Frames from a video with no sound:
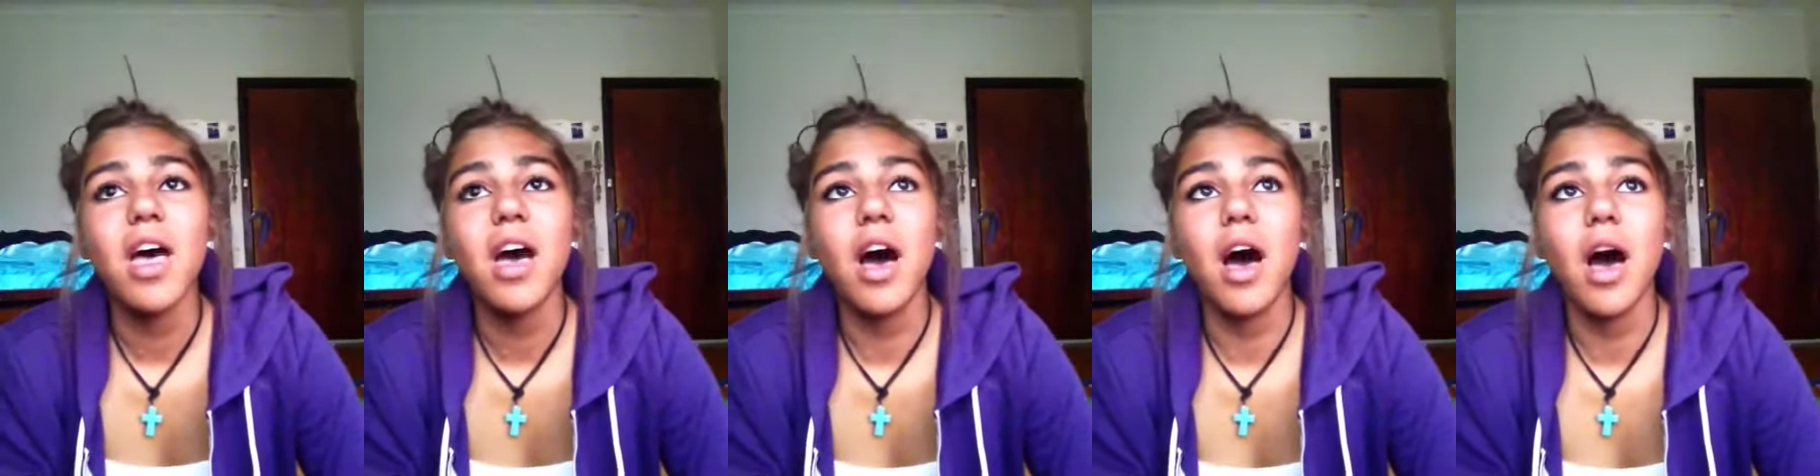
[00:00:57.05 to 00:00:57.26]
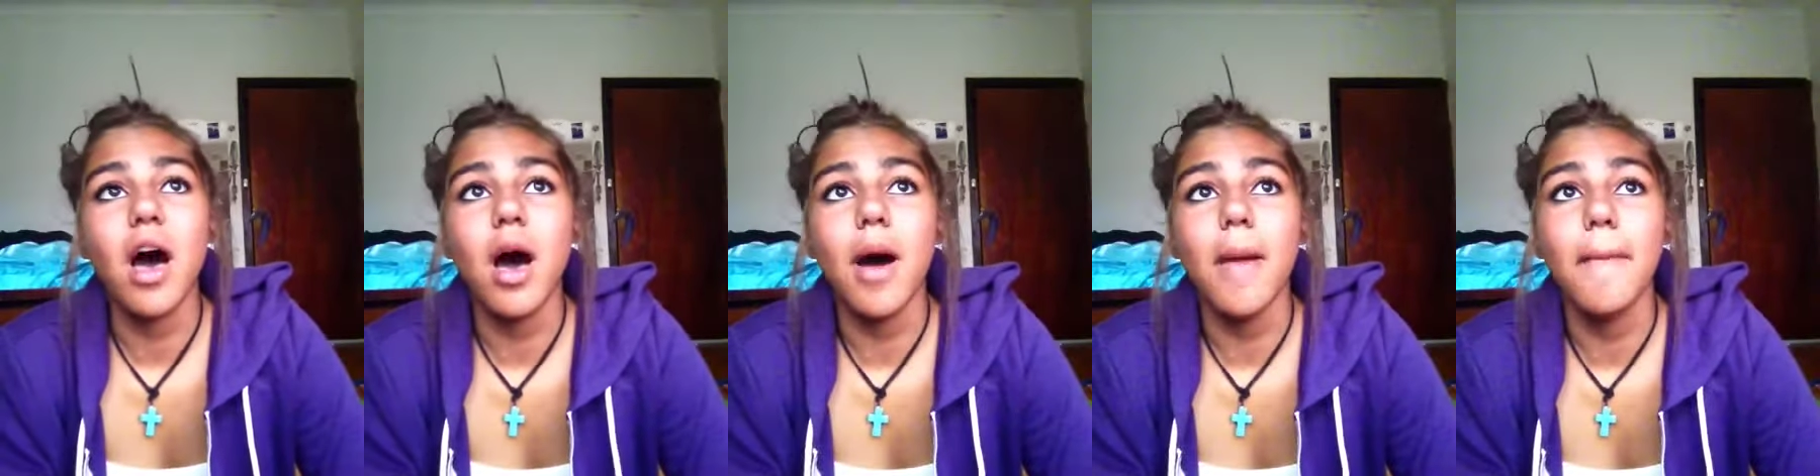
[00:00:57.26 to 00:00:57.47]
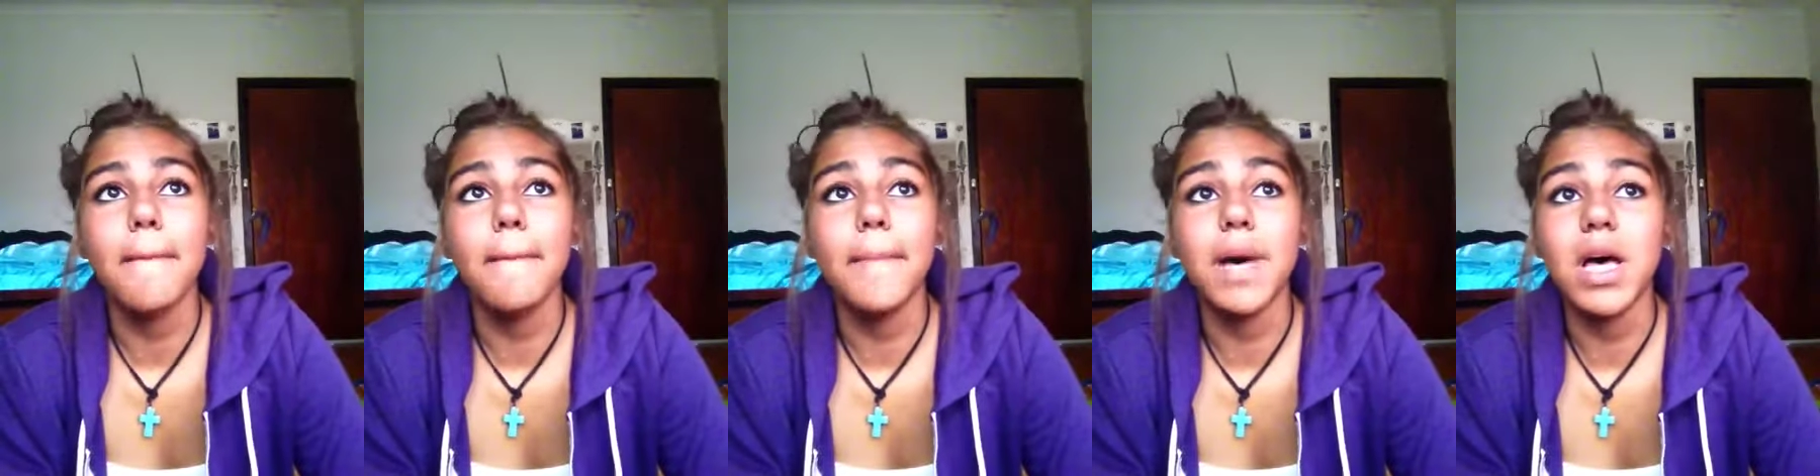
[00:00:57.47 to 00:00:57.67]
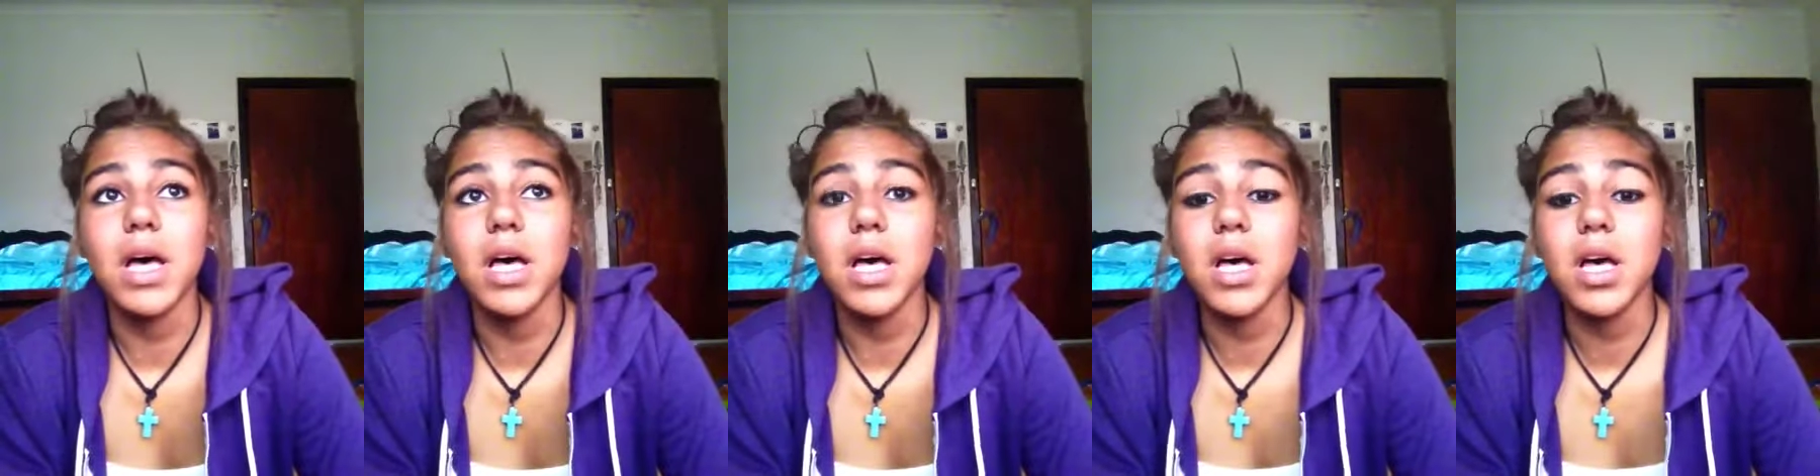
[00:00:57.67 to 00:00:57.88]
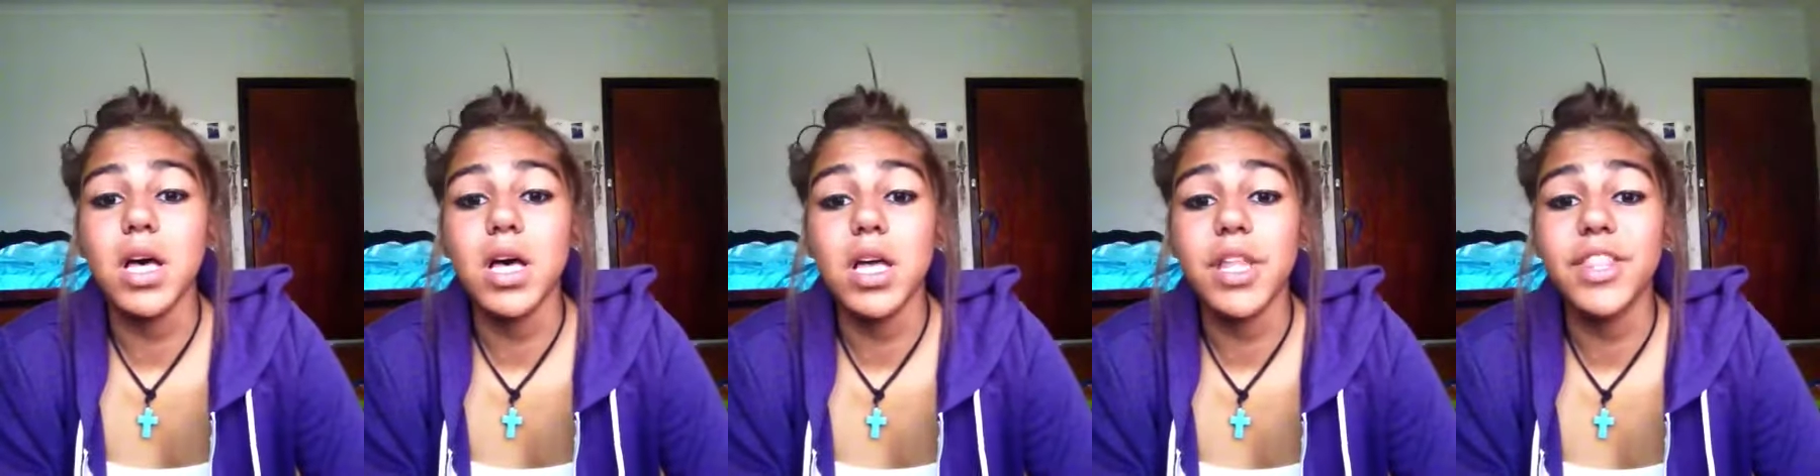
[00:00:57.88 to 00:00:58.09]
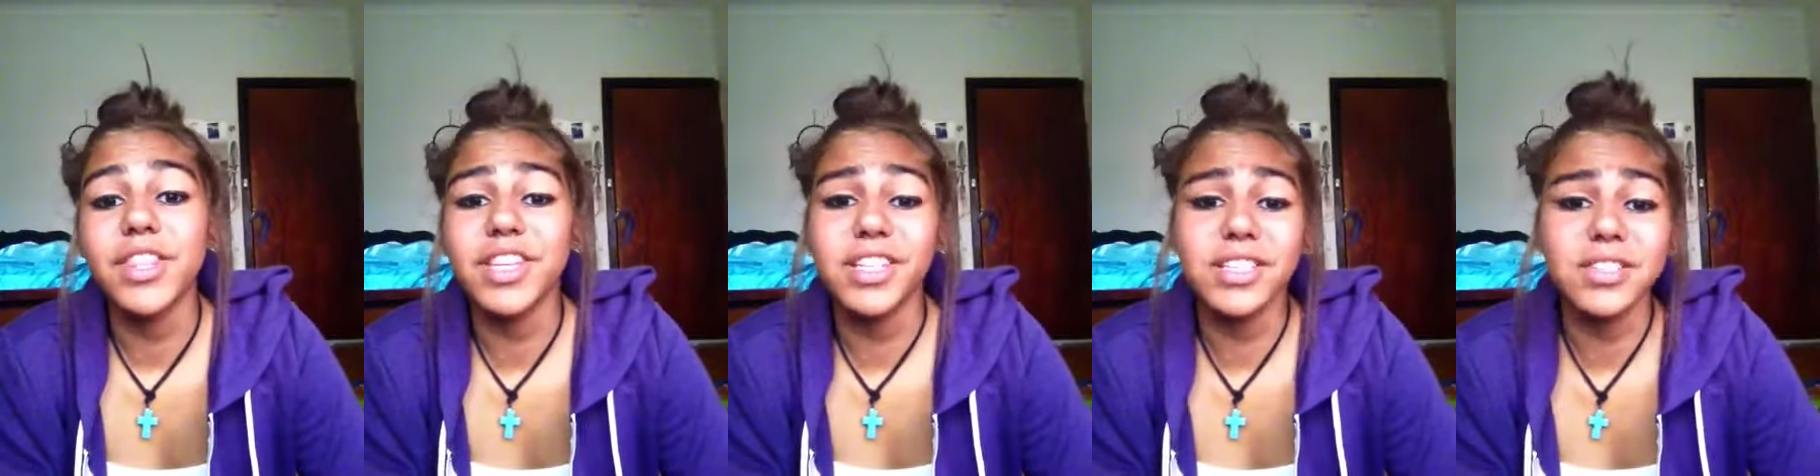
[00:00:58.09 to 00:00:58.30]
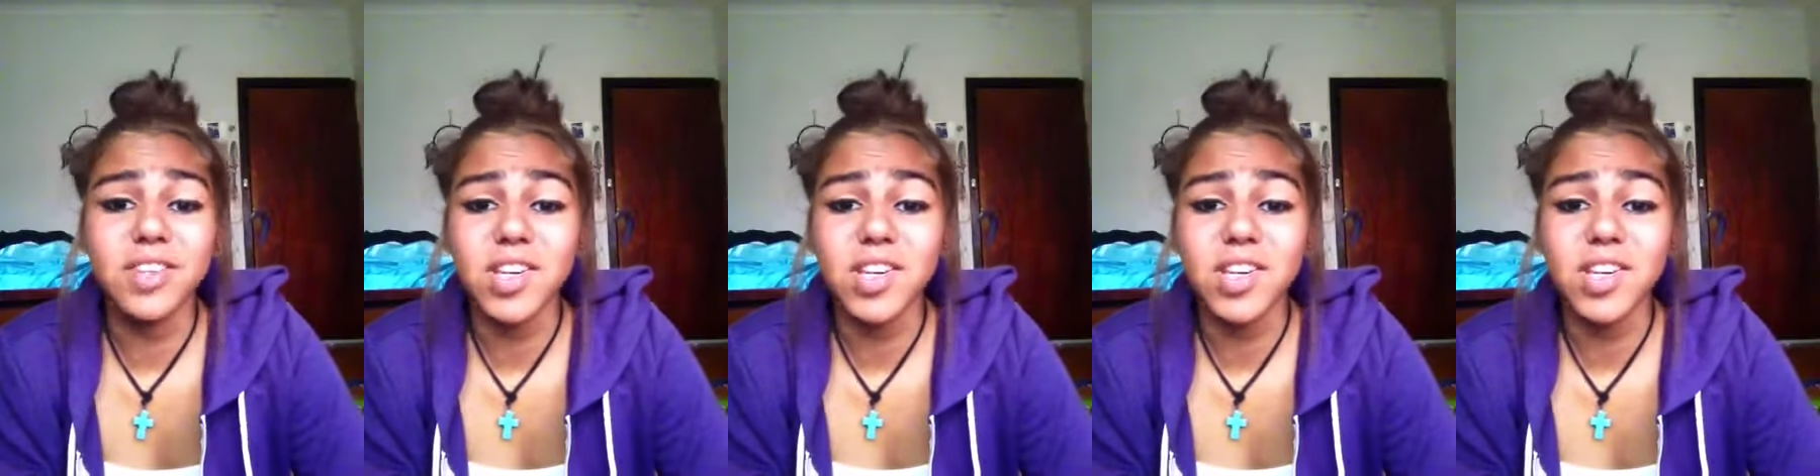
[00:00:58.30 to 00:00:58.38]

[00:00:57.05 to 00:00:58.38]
Um, there's